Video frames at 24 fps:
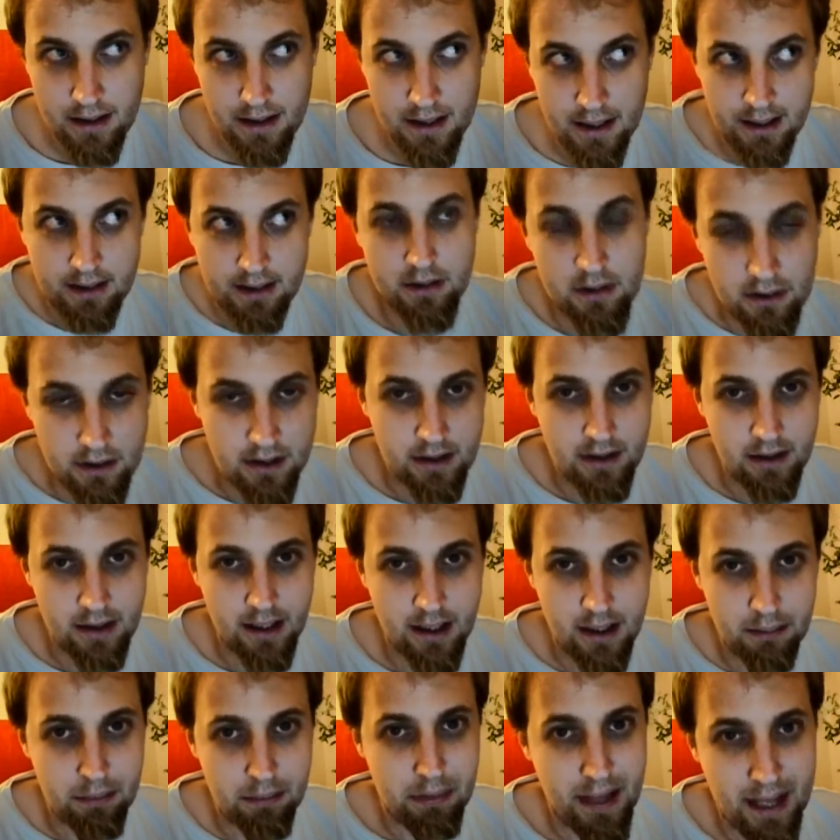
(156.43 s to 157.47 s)
Israel
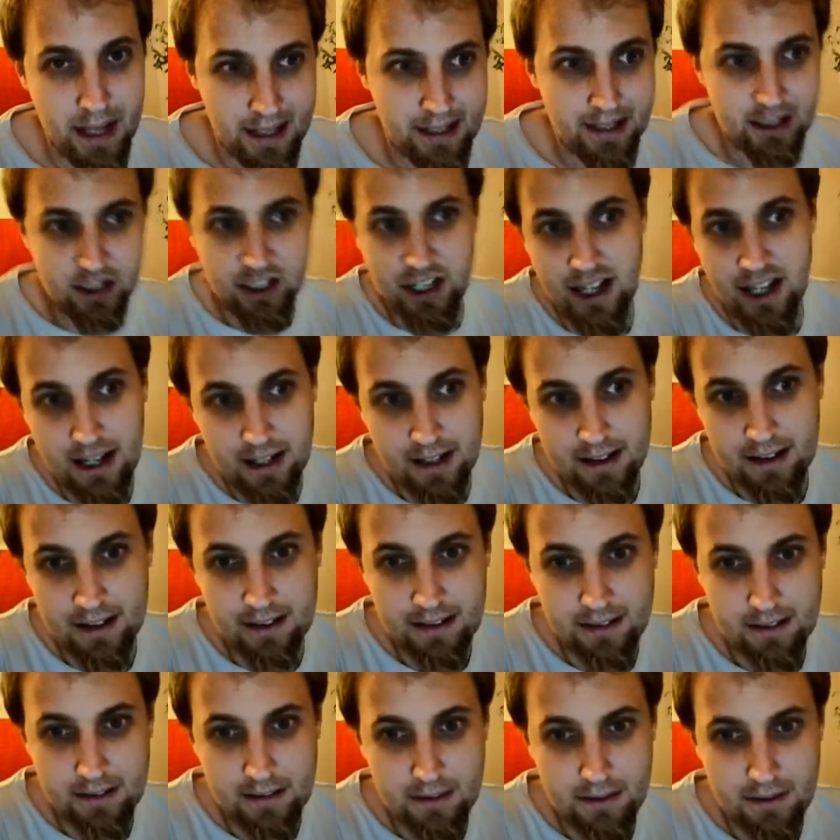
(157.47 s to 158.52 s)
a blank check
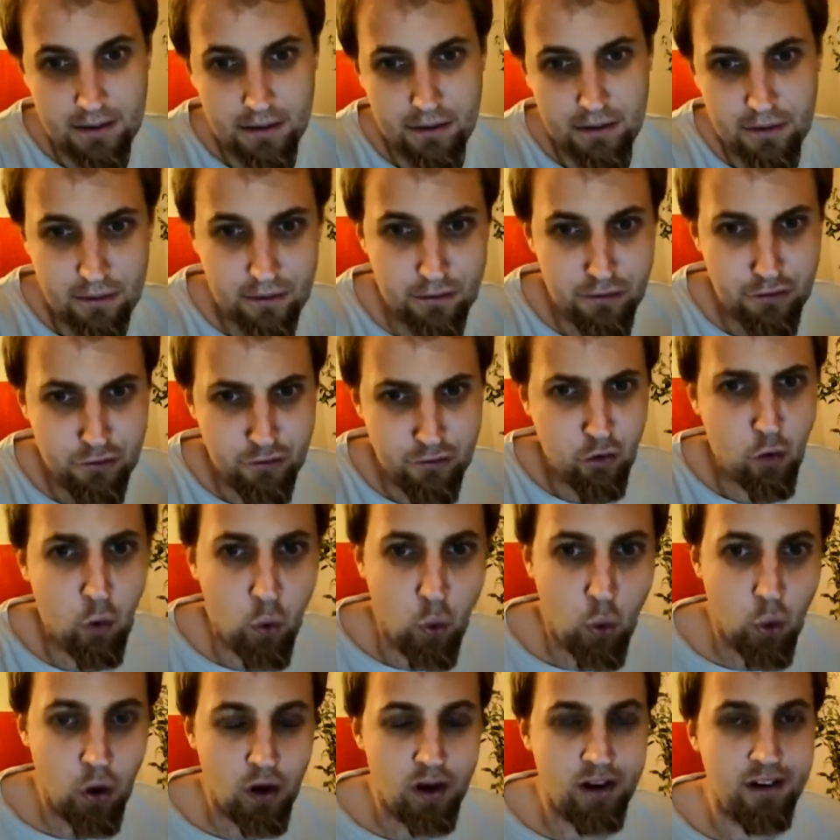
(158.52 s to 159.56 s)

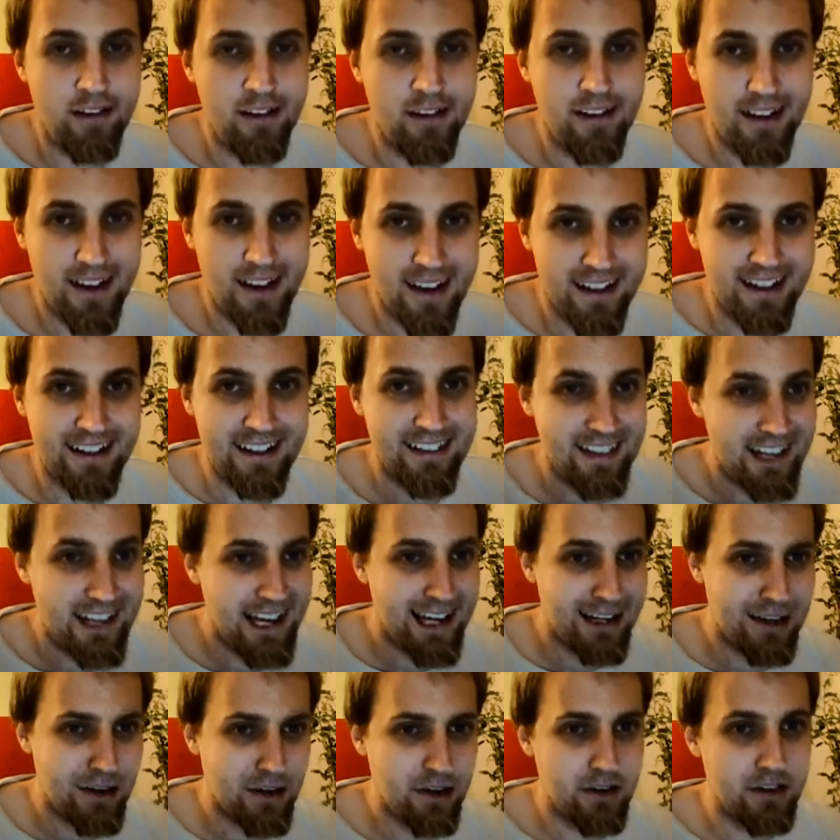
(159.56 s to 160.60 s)
for an
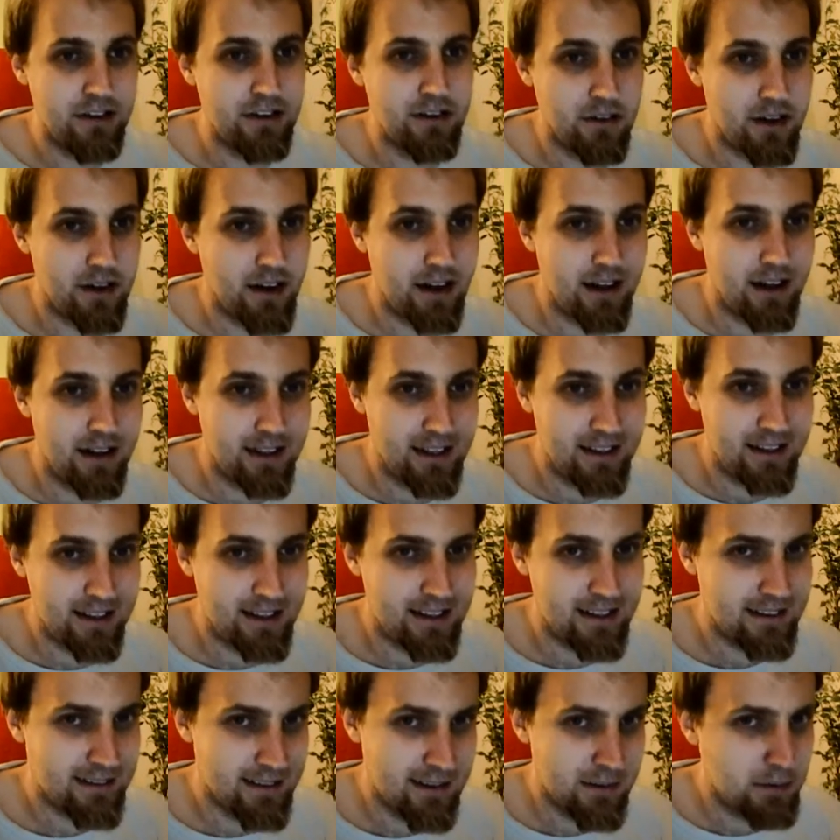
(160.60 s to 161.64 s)
attack on Iran and
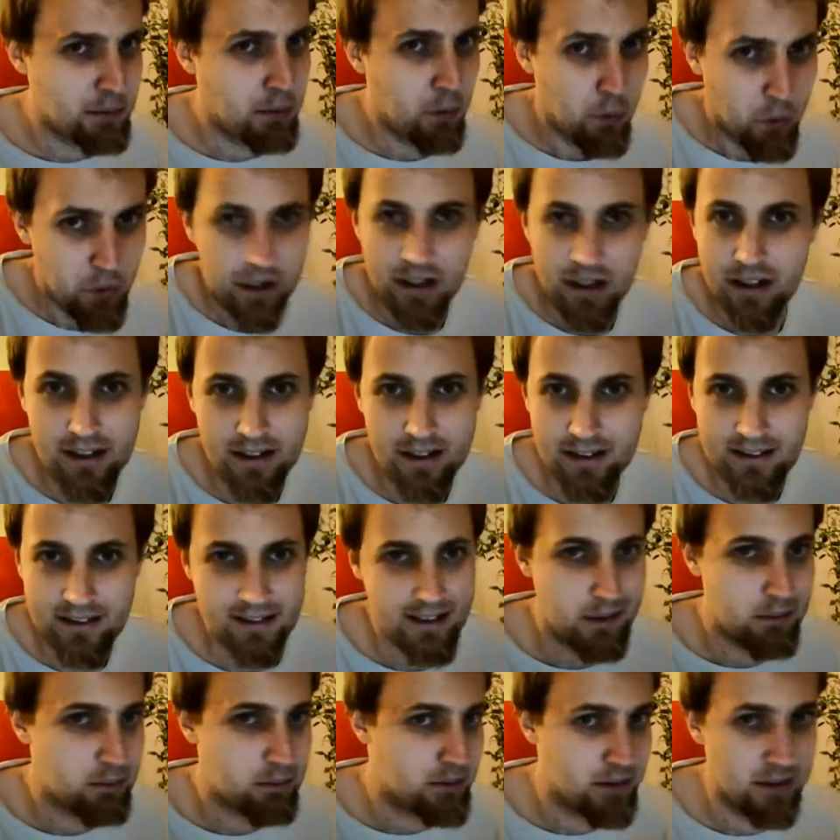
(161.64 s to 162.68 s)
then support it in
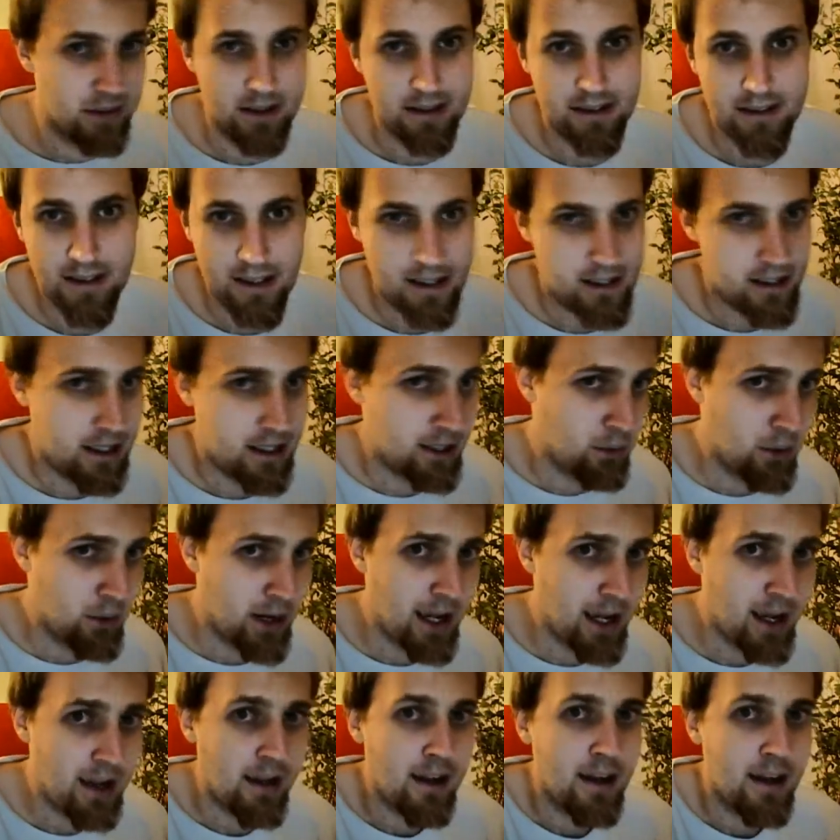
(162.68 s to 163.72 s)
some military
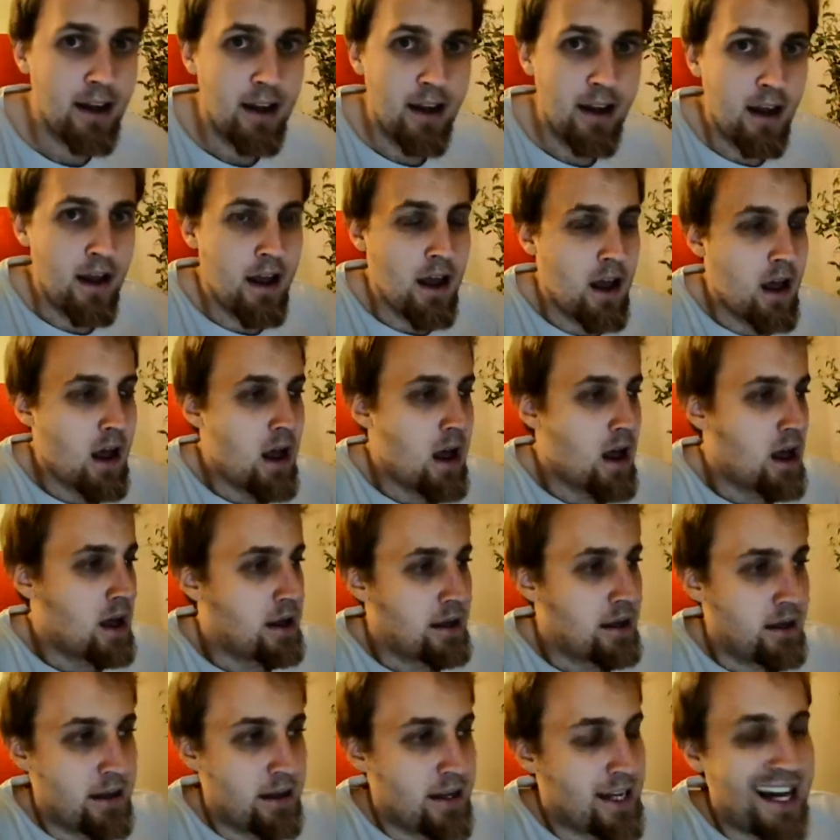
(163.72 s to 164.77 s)
way.
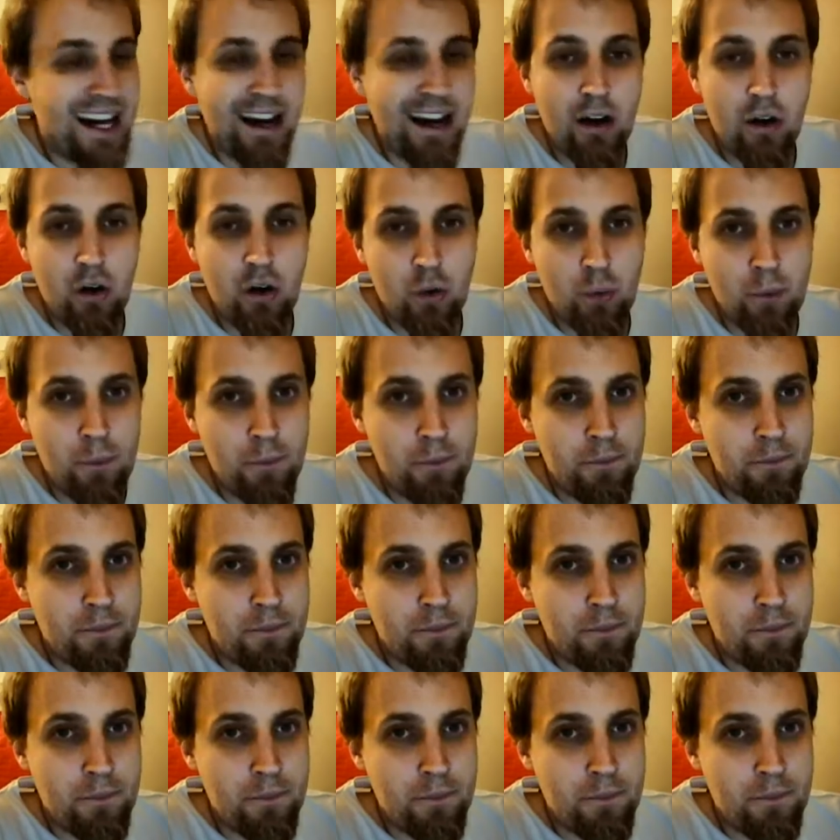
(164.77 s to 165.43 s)
Now,